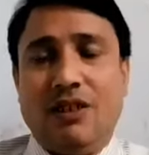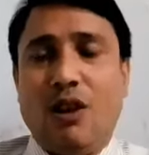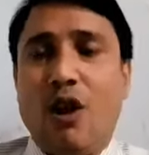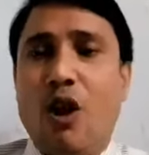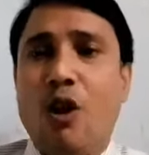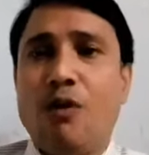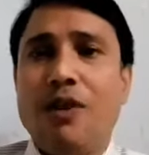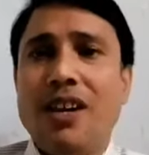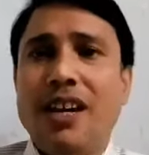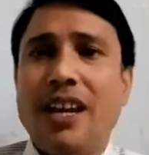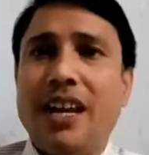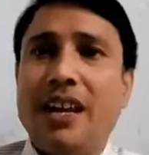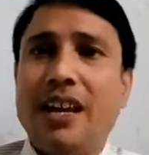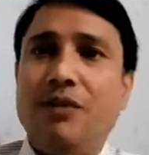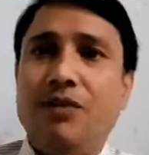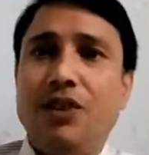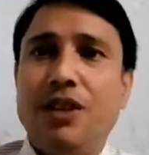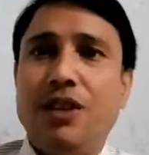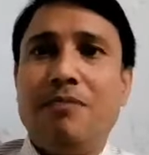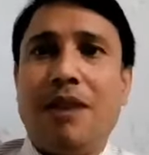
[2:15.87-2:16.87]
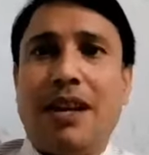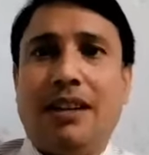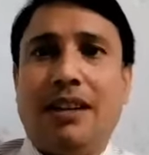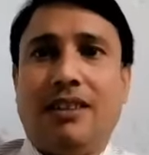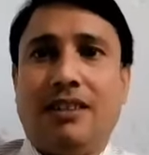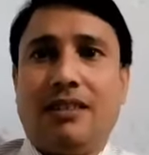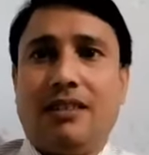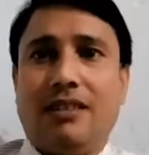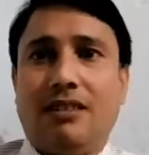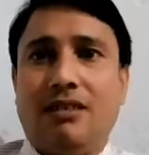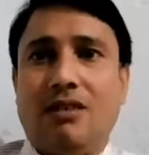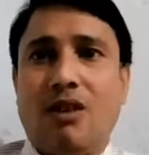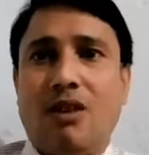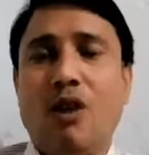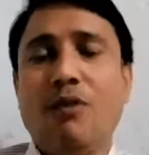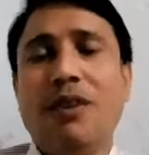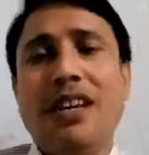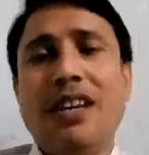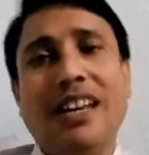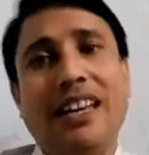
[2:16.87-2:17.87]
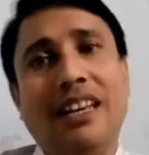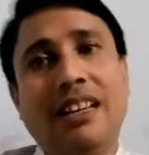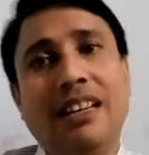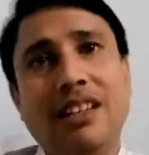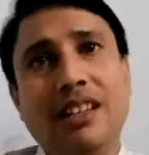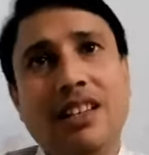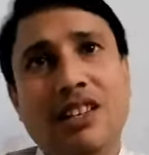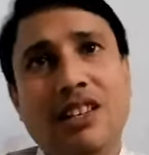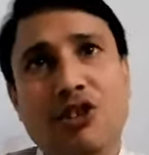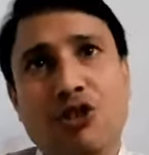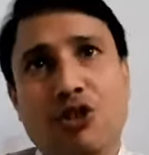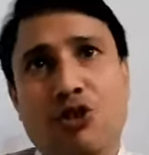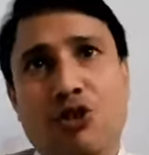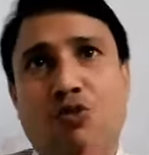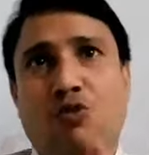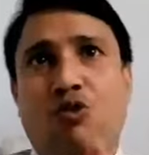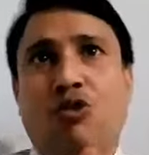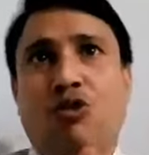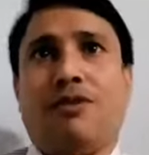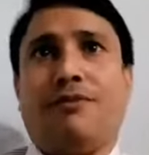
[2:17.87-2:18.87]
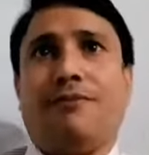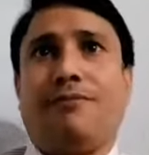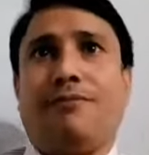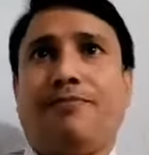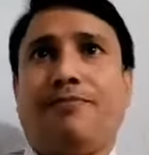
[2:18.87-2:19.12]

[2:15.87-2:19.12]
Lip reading: over every matter, over any issues.